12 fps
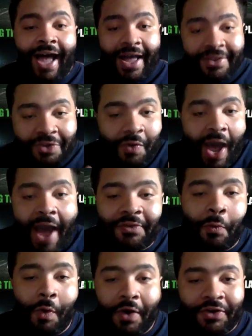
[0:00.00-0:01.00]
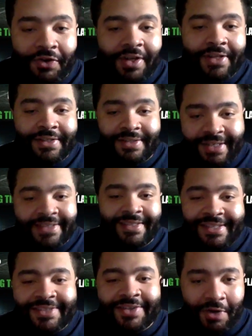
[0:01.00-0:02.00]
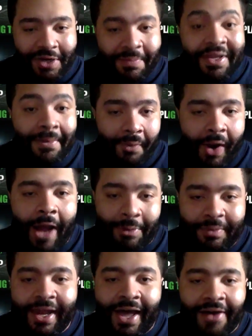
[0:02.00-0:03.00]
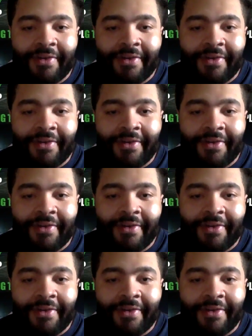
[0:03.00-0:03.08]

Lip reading: You have to wonder, is this going to be a problem now?